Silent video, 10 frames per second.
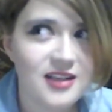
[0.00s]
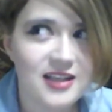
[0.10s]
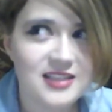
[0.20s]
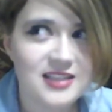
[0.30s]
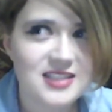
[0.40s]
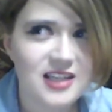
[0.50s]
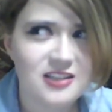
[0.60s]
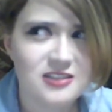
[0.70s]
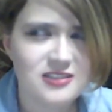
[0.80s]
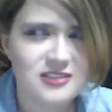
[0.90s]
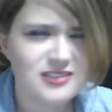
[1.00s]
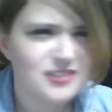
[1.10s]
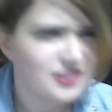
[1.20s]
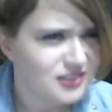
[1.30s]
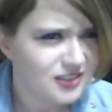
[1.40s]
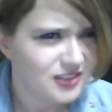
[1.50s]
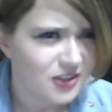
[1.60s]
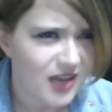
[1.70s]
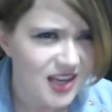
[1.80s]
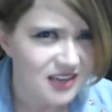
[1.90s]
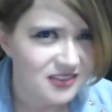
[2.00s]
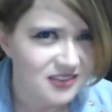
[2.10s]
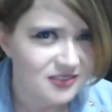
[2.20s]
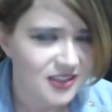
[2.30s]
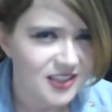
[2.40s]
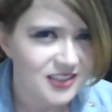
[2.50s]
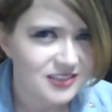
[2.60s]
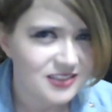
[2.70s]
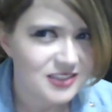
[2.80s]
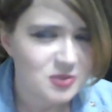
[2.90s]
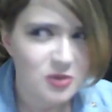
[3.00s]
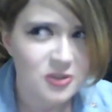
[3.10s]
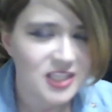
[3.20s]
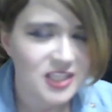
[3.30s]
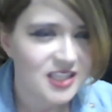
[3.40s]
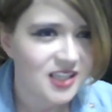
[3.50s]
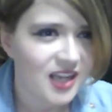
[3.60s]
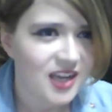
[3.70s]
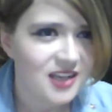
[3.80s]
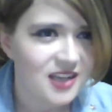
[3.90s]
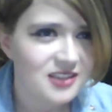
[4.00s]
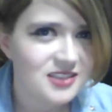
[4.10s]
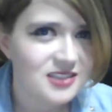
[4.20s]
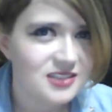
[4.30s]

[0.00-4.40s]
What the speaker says: And it's kind of, they're 8, right? Does puberty hit at 8?